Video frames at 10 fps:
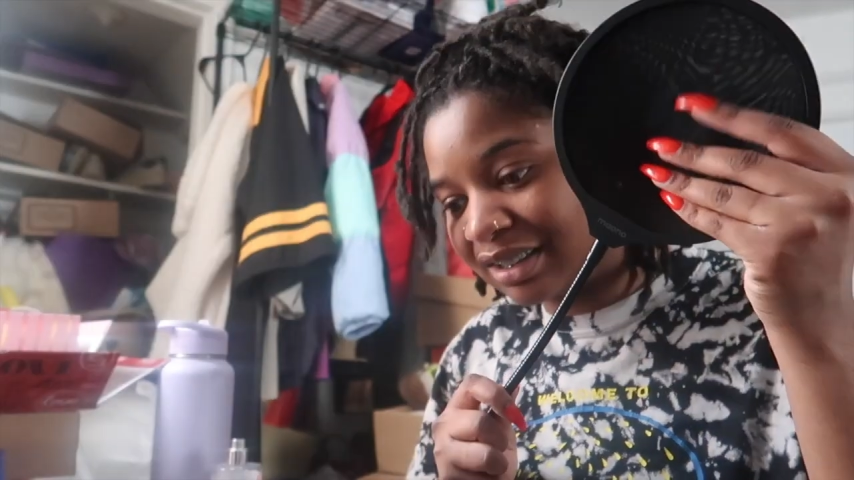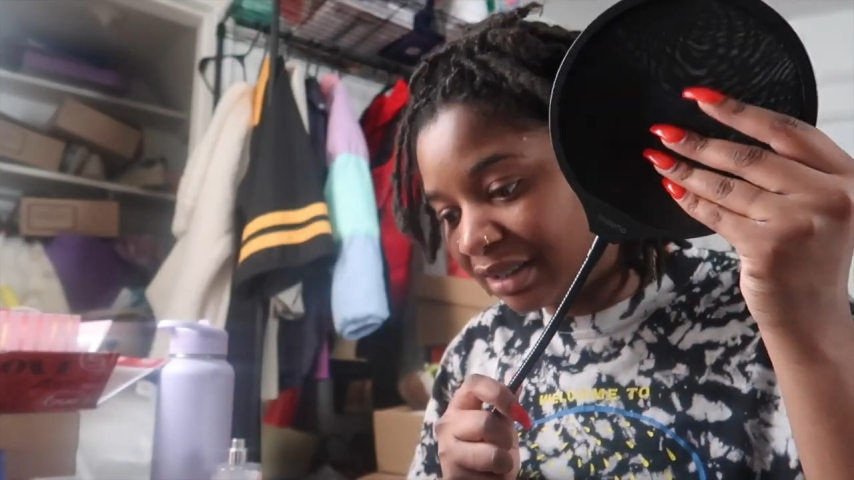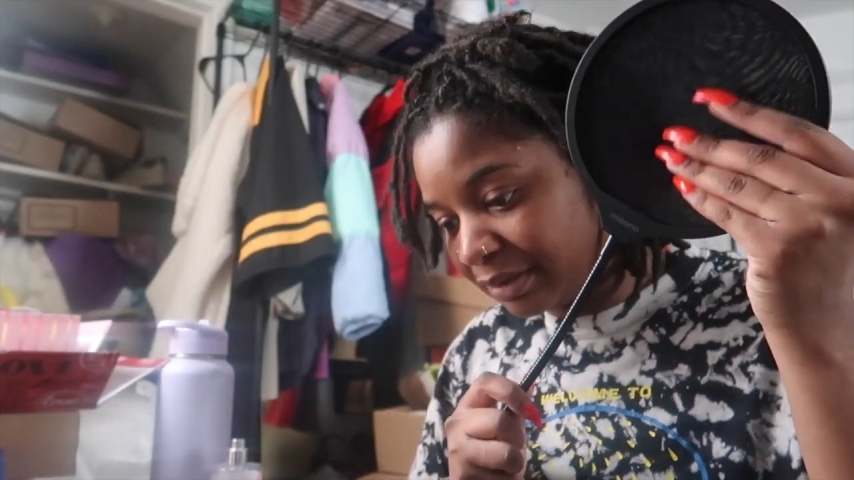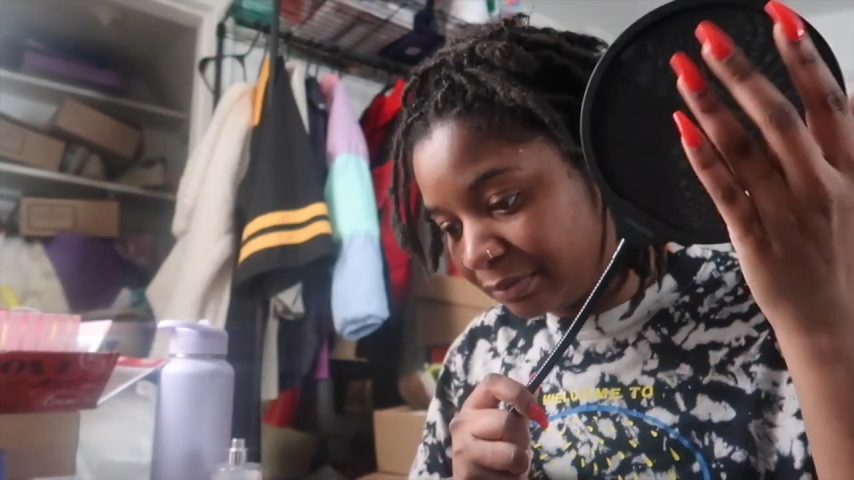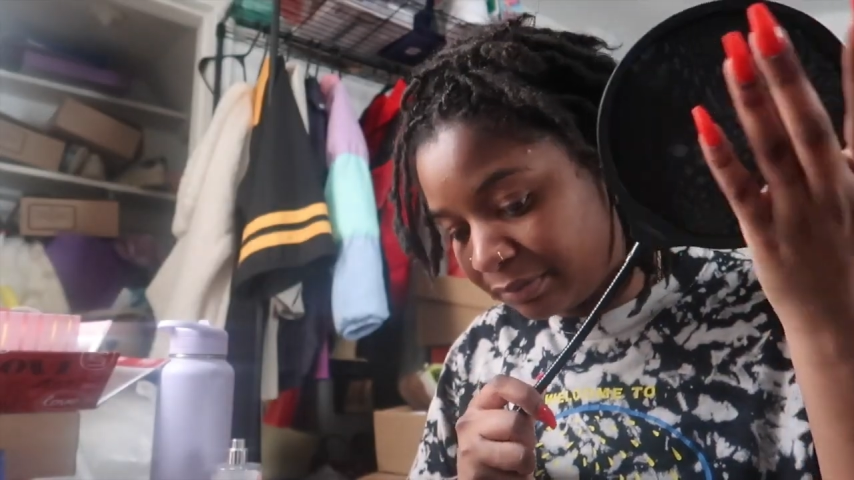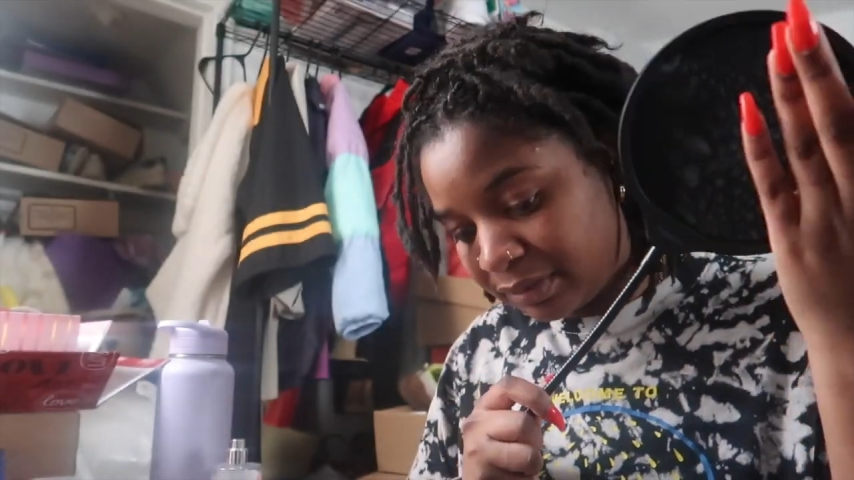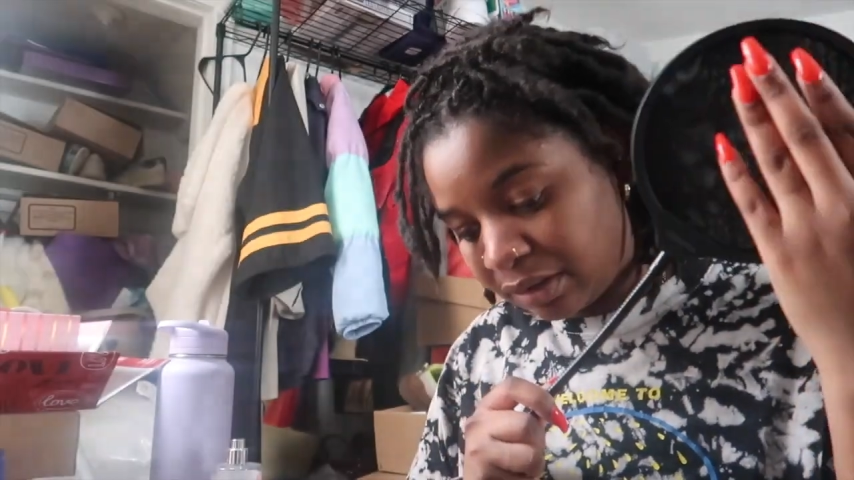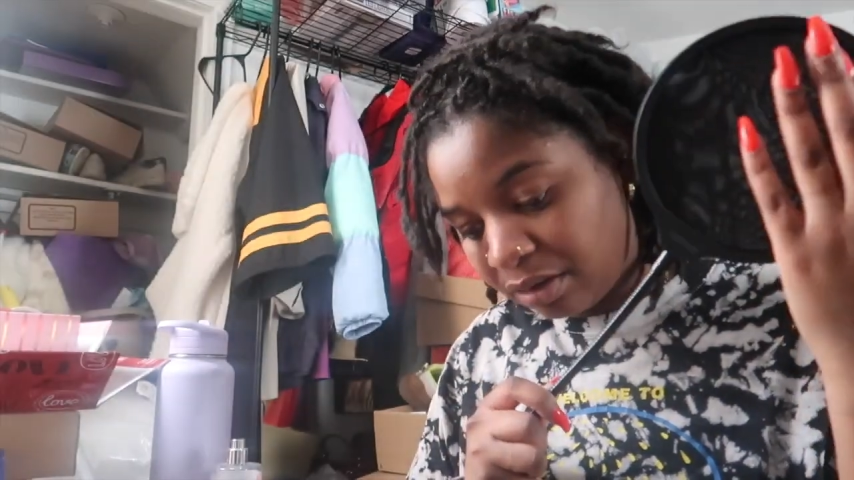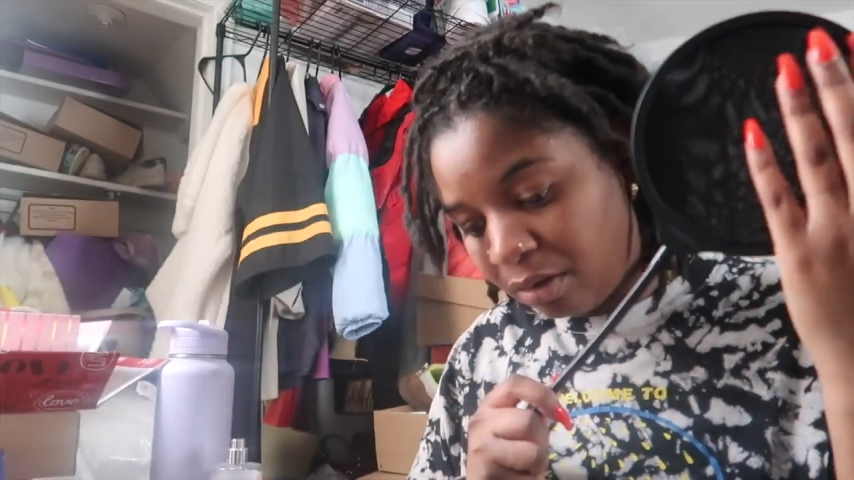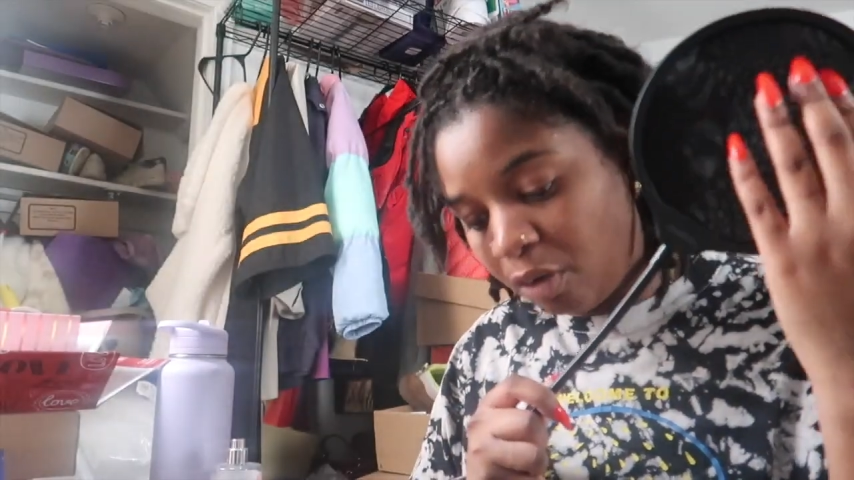
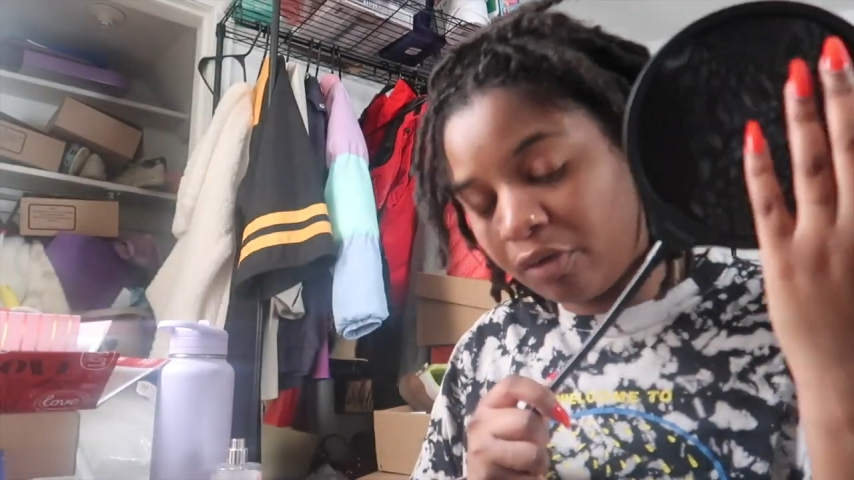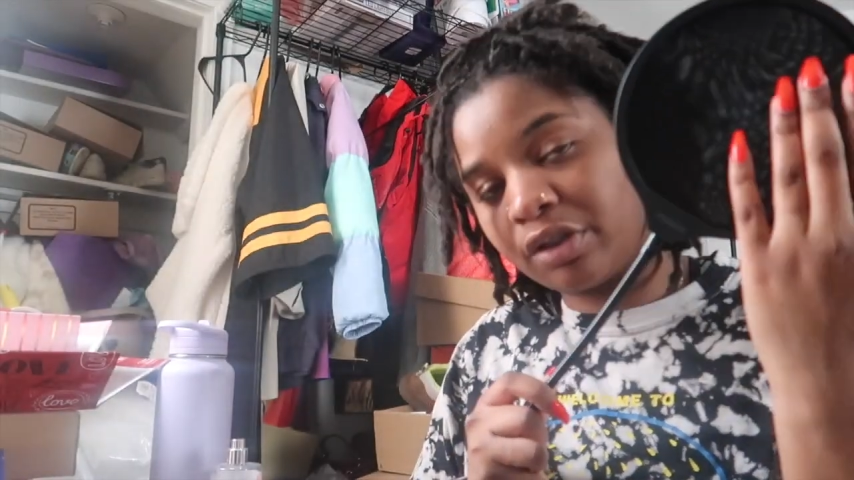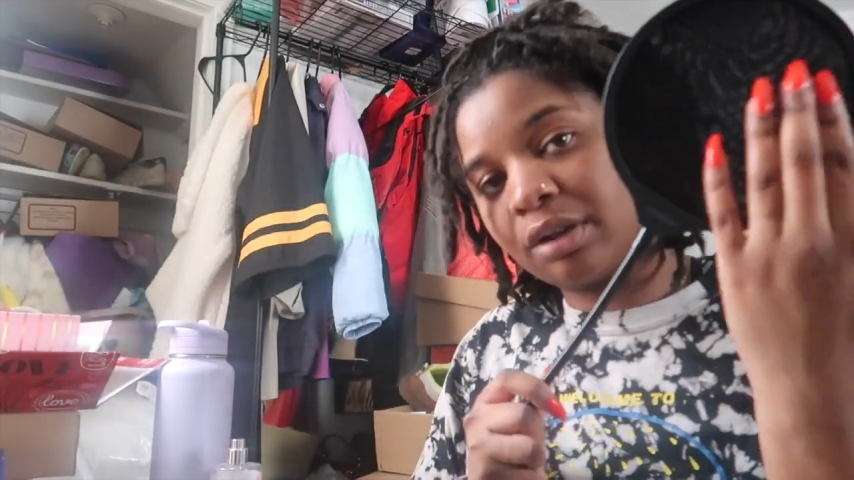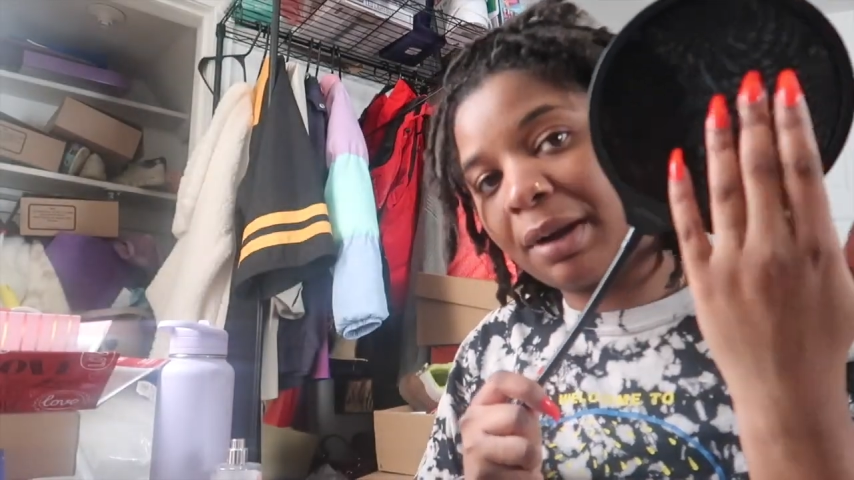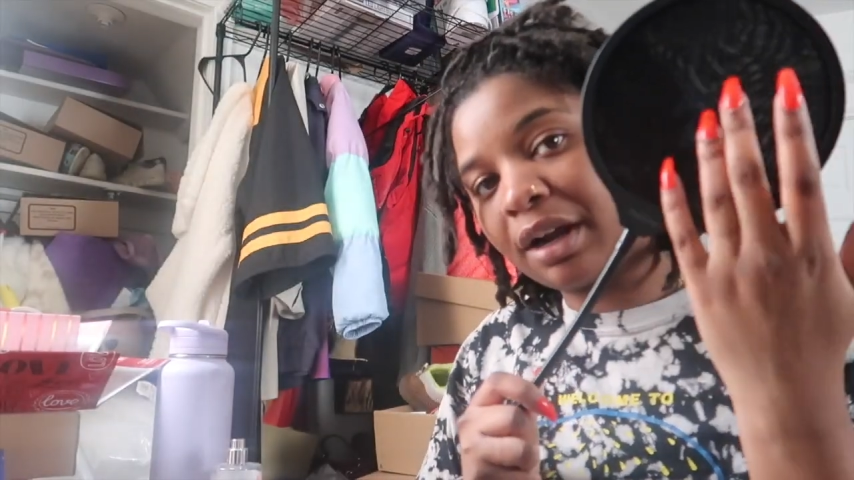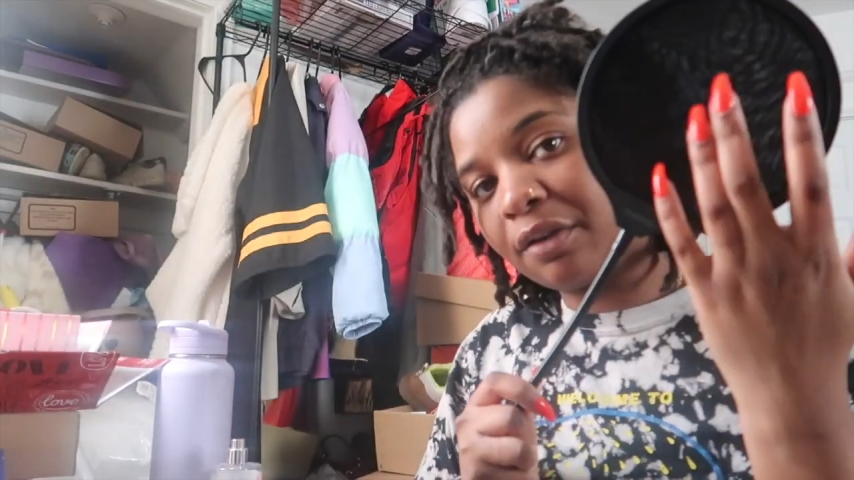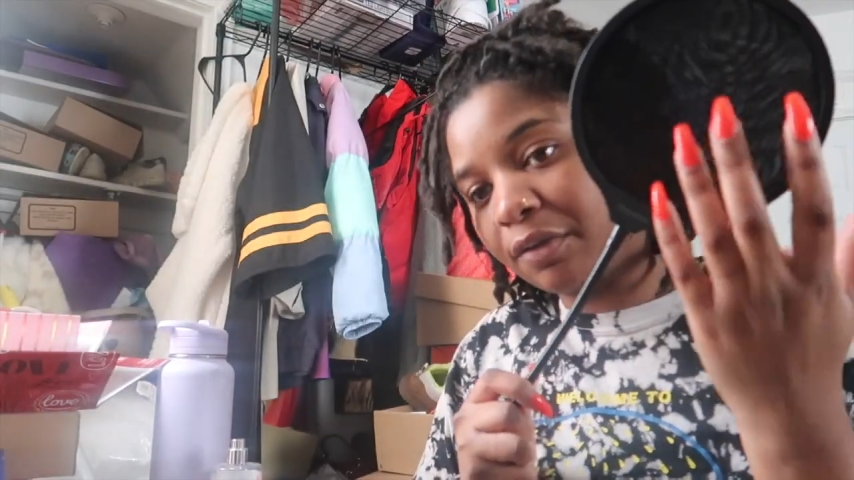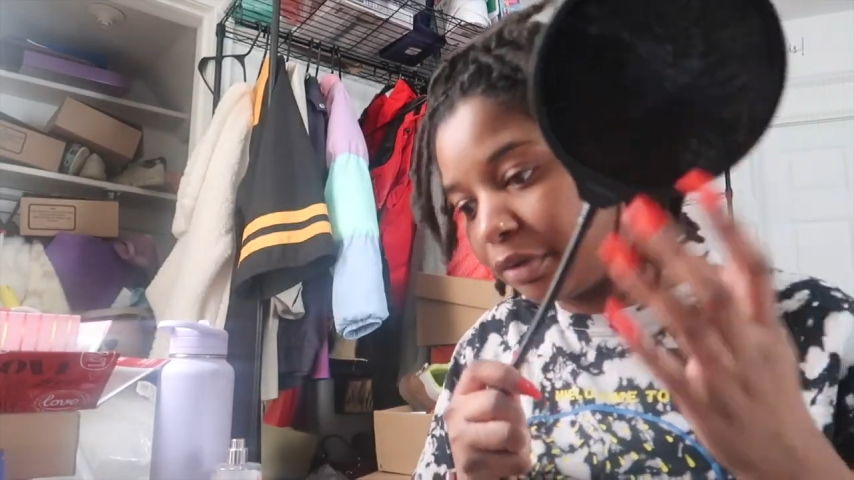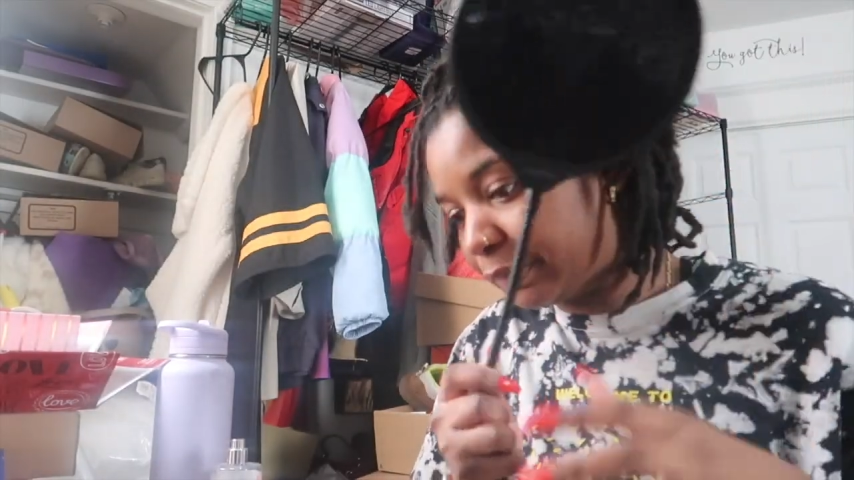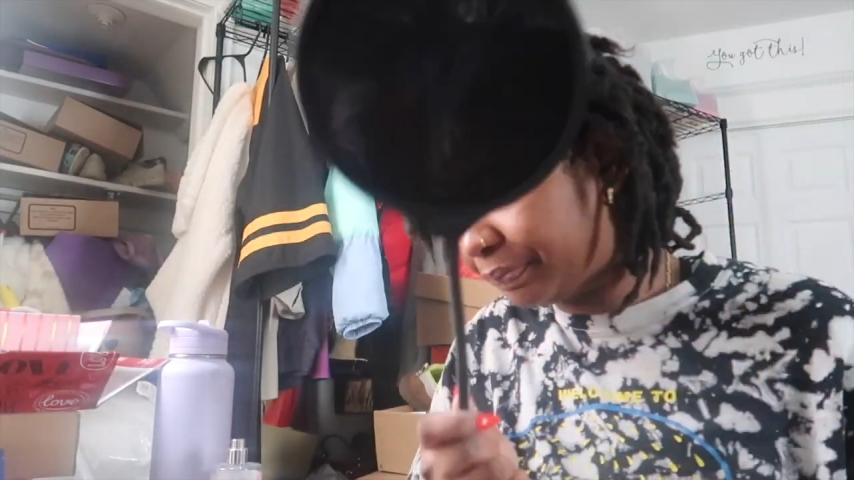gonna go over the
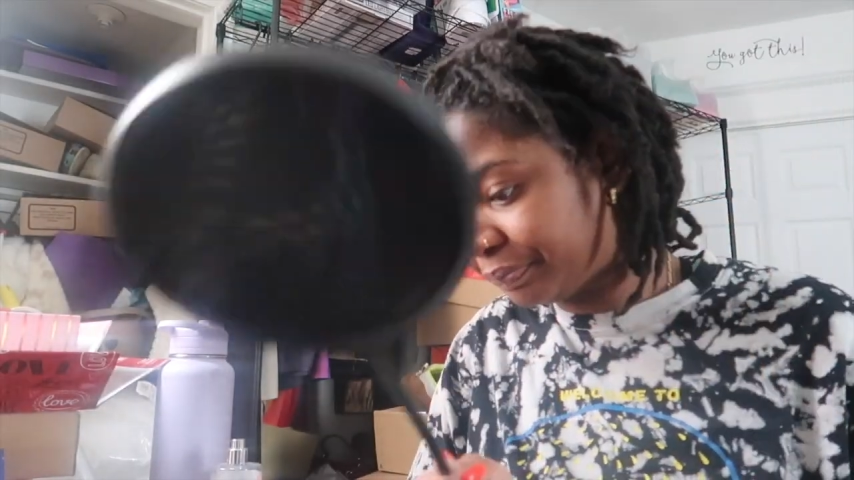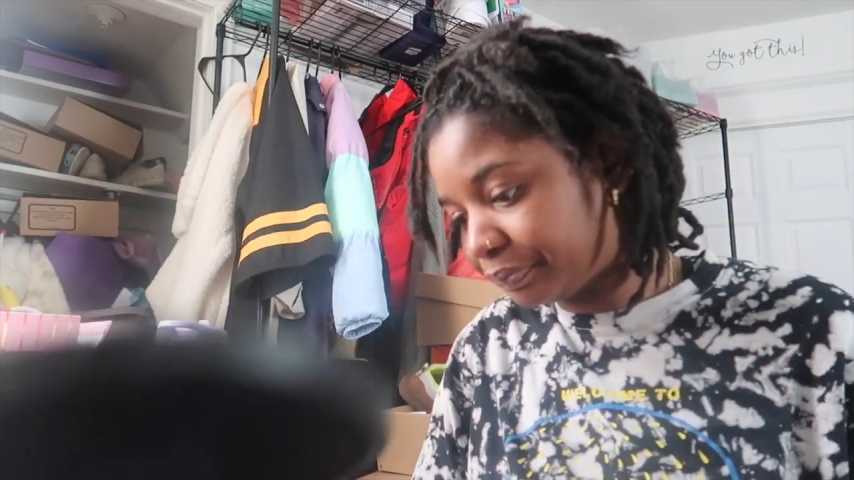microphone,